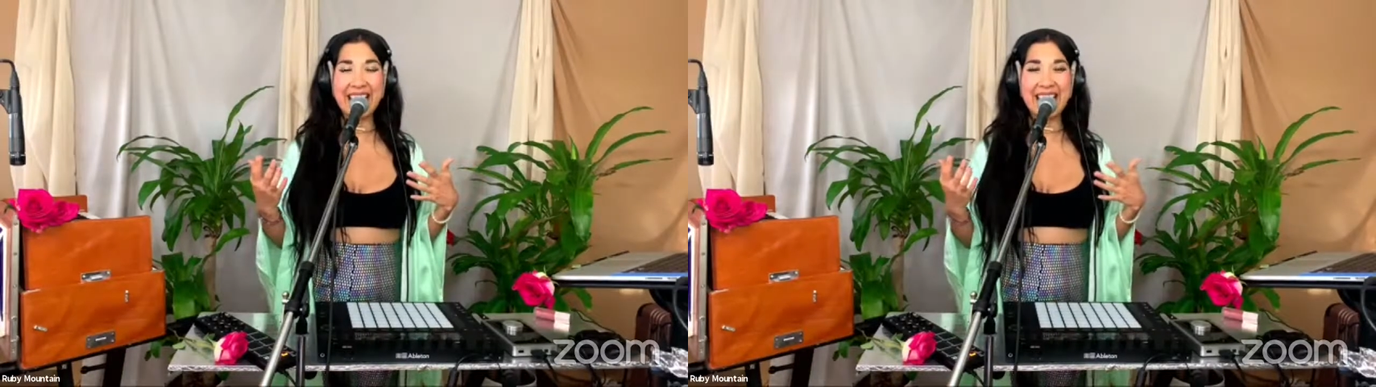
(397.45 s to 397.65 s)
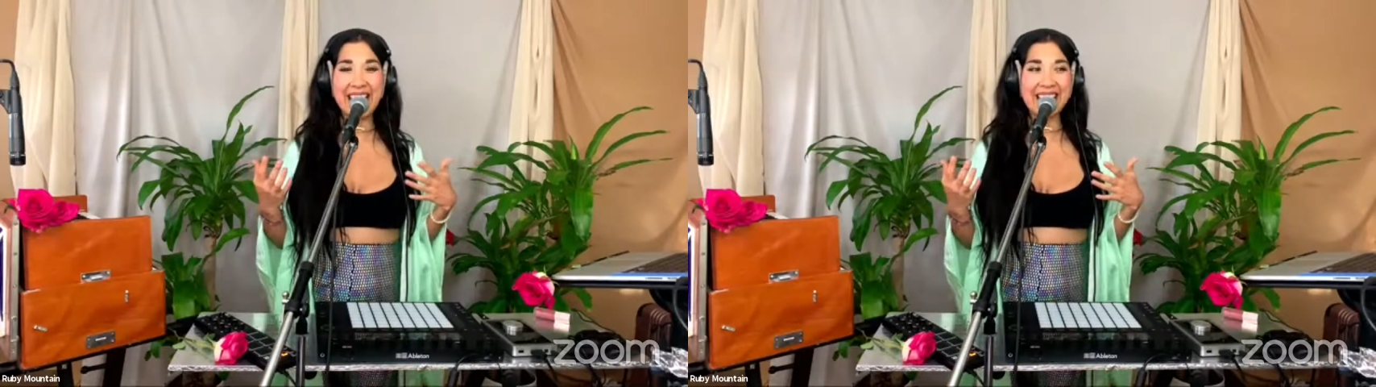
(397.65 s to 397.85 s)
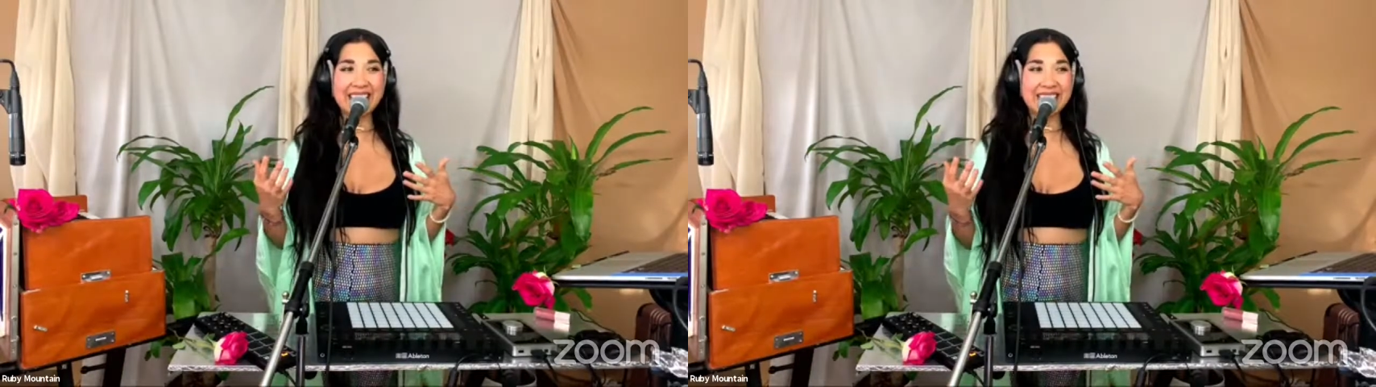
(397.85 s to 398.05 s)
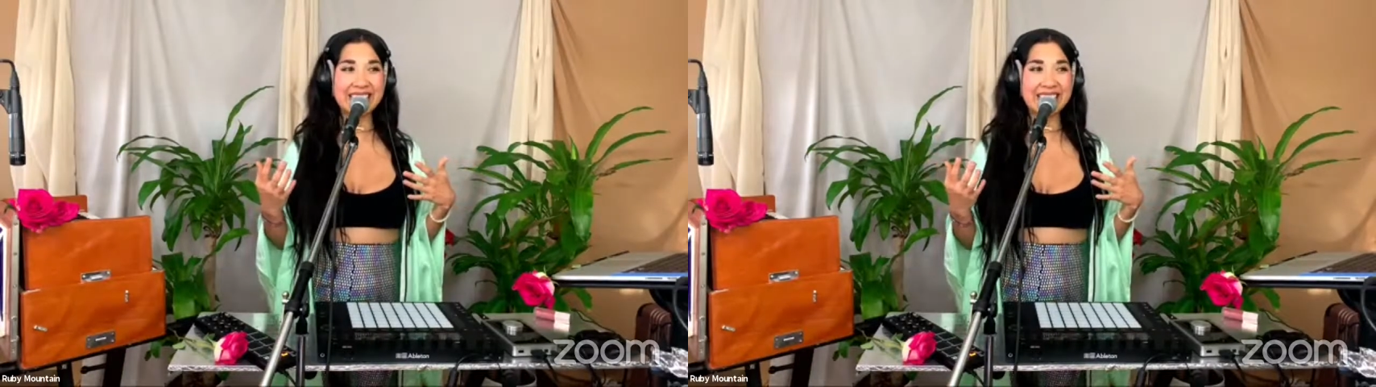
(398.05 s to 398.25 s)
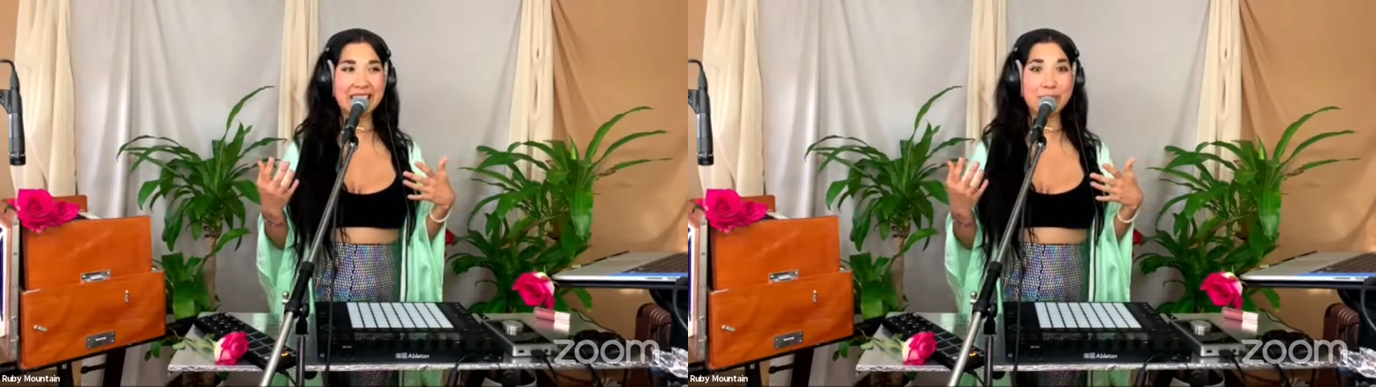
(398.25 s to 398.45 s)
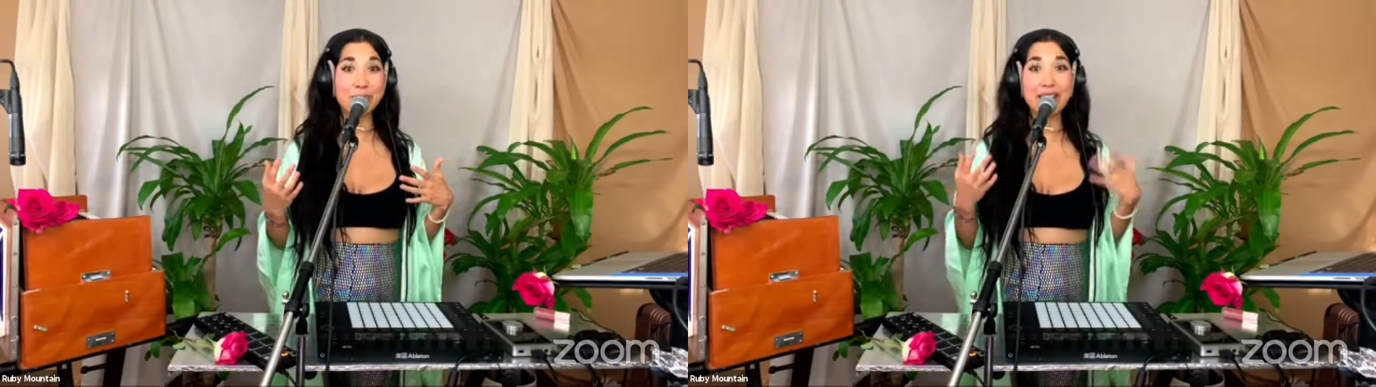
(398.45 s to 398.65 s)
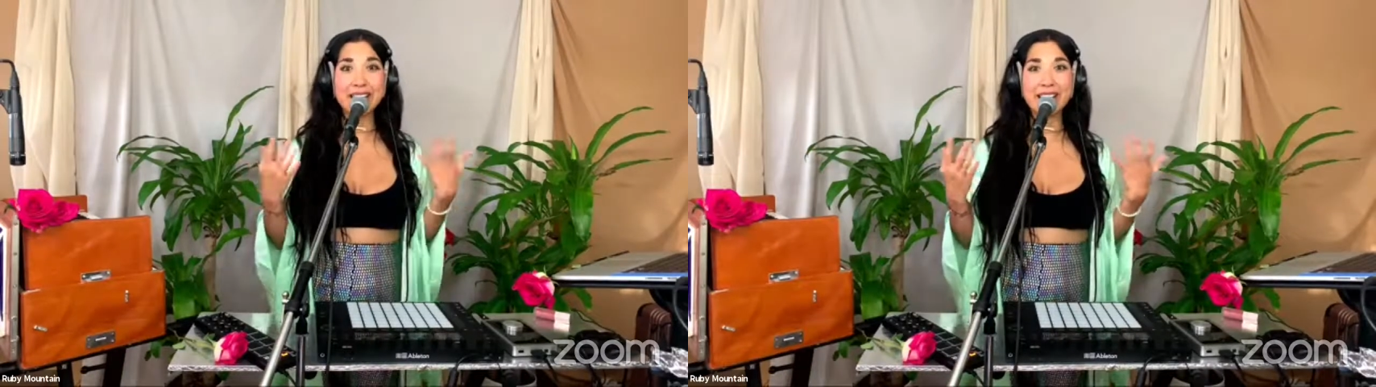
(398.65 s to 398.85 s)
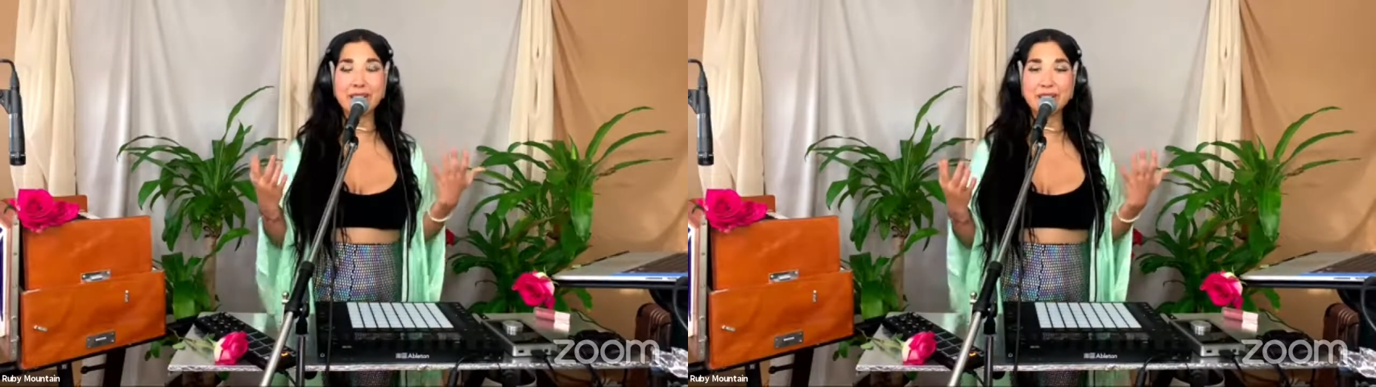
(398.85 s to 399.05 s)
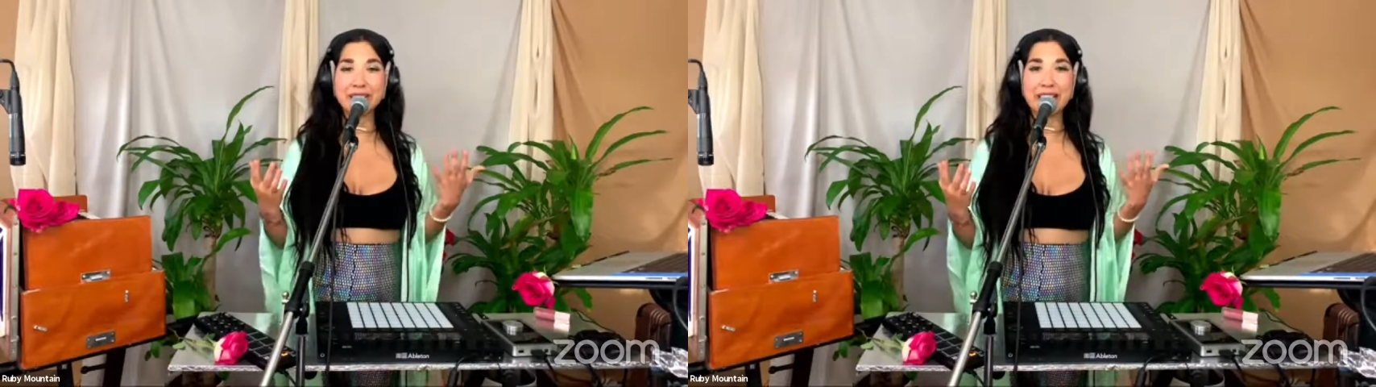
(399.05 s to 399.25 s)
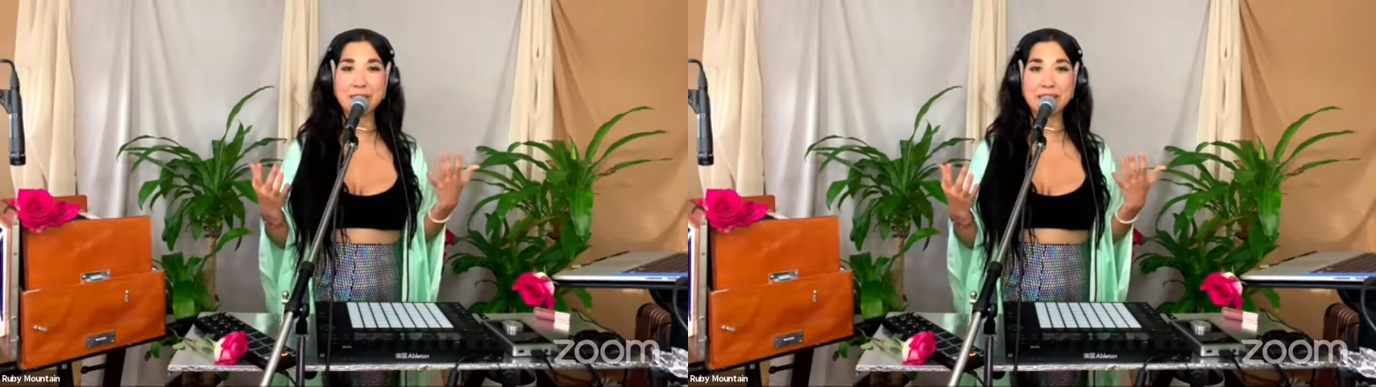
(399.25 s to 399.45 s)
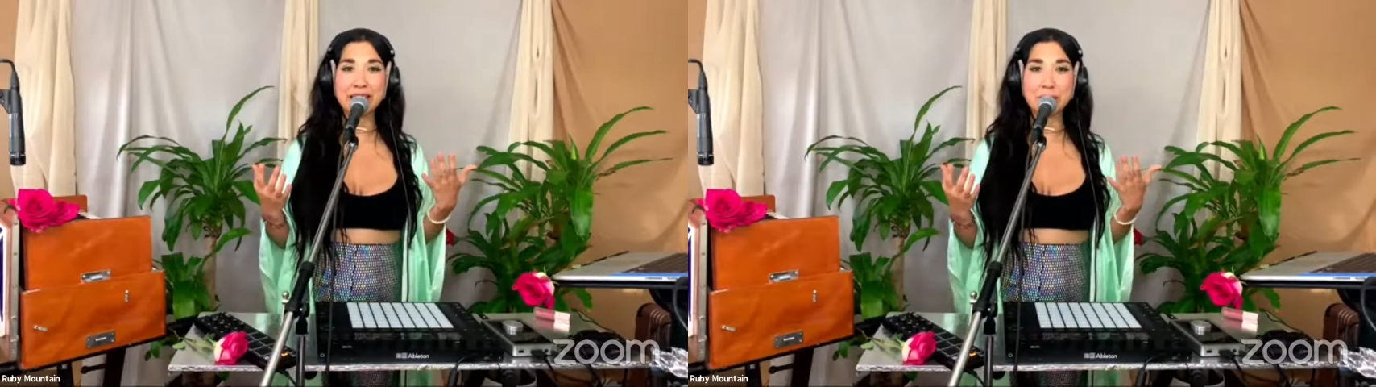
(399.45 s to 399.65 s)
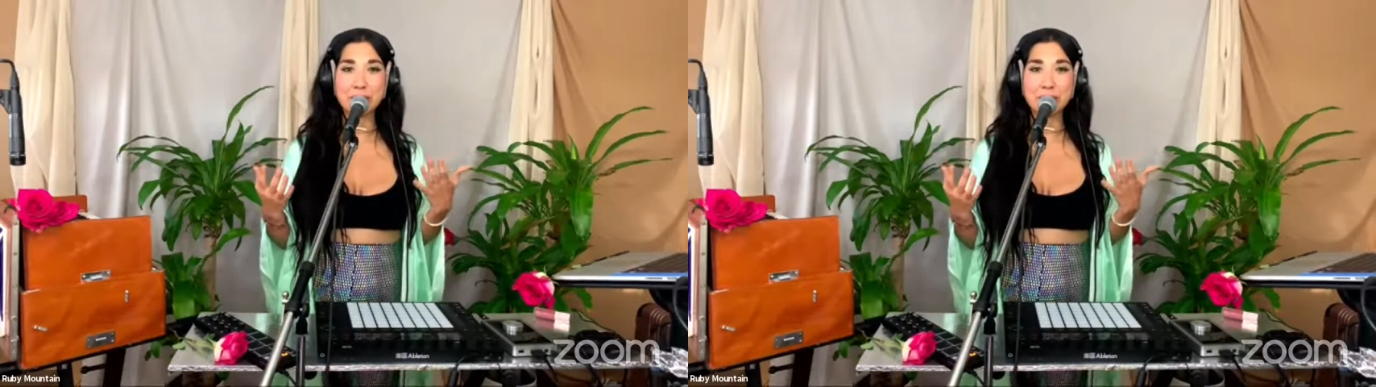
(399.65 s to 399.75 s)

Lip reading: and find other like-minded